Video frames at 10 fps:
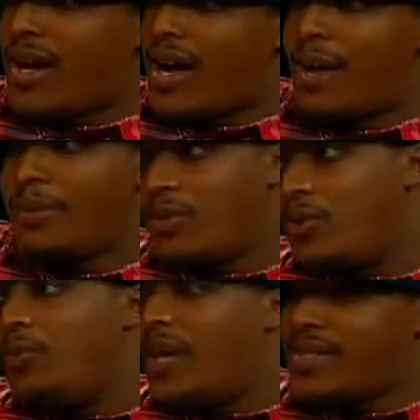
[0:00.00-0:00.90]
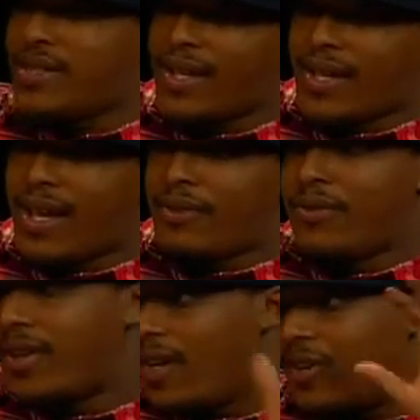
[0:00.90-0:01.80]
I'm the new best thing out.
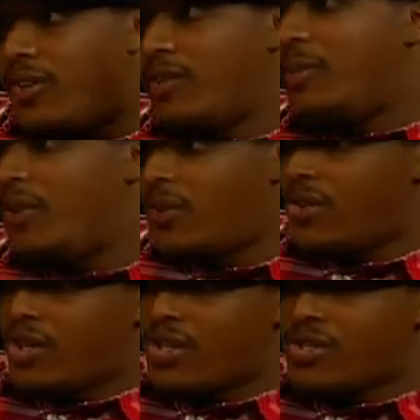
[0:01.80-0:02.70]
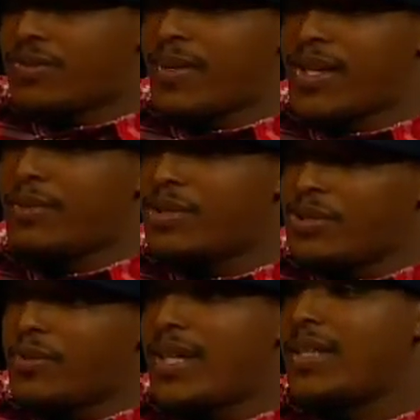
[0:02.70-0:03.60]
Forget all them old girls, man. I'm gonna
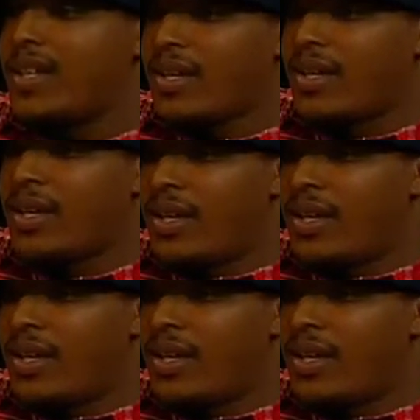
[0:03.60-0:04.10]
do my thing.